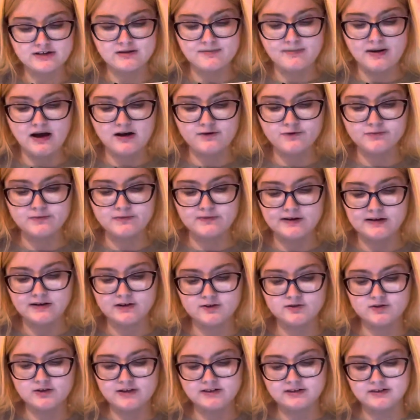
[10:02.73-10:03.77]
the battery
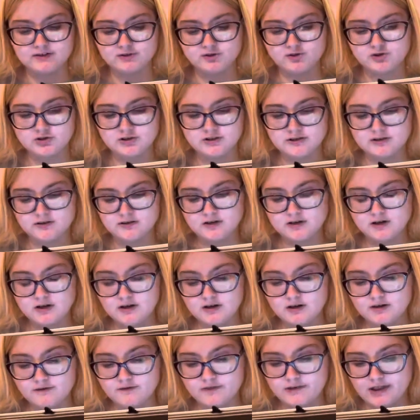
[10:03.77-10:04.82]
percentage. A solution
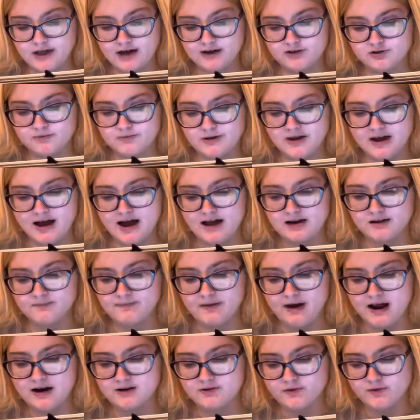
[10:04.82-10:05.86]
that could be adding
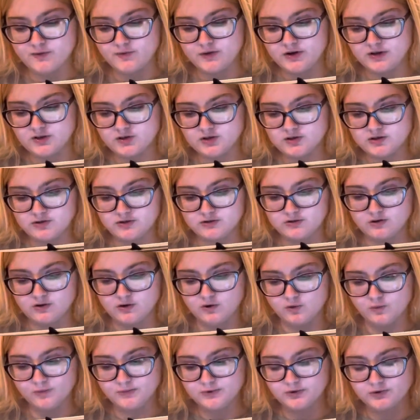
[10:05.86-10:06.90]
battery widget to the
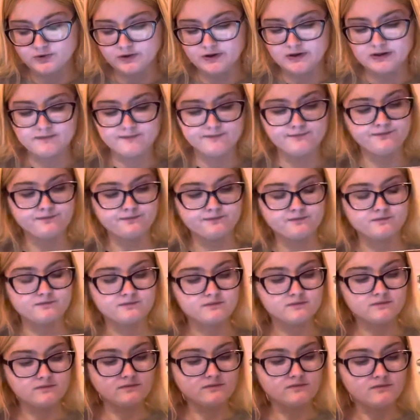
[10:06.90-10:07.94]
home screen.
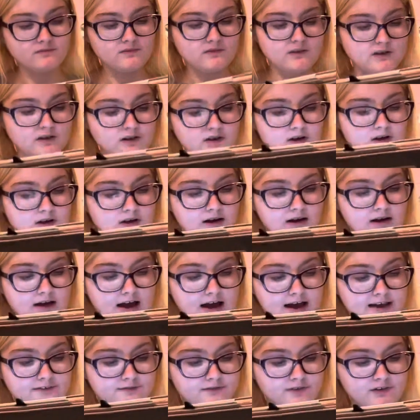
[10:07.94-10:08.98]

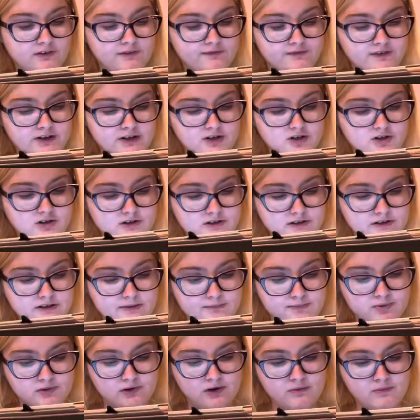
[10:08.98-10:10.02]
As for the features, the
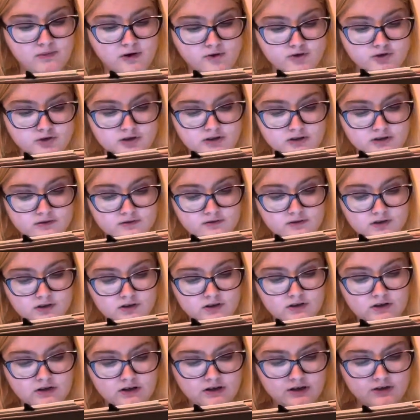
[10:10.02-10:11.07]
ProMotion
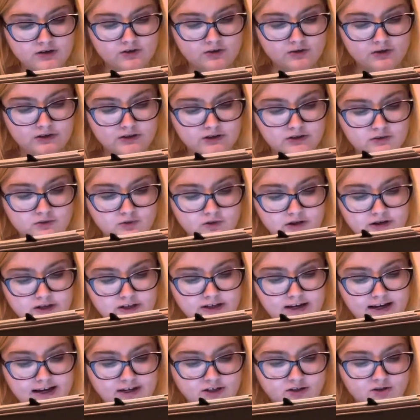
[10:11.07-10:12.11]

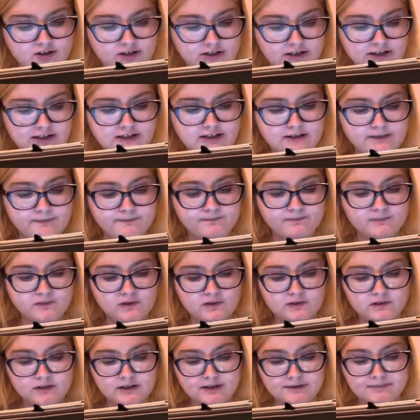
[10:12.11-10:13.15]
120 HD
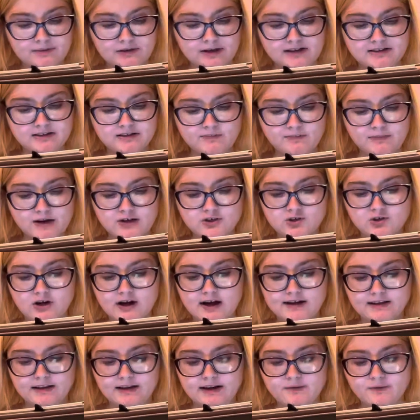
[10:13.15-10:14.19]
display is a major
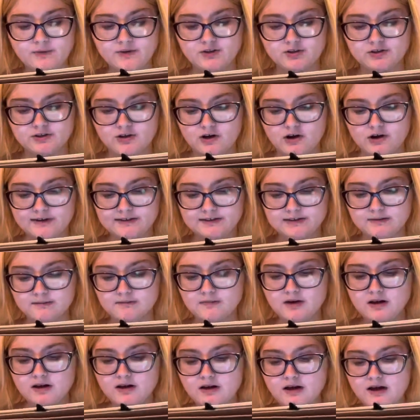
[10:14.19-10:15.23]
highlight, which is awesome.
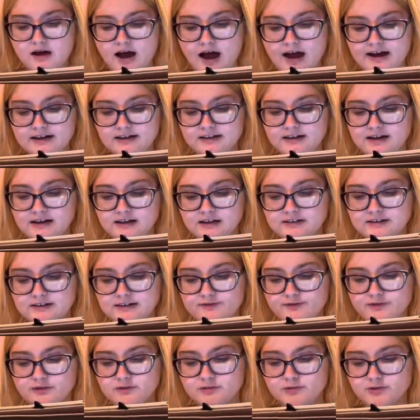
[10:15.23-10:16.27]
I can tell a
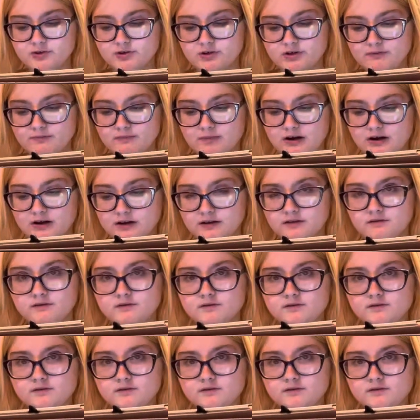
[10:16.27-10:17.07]
difference between my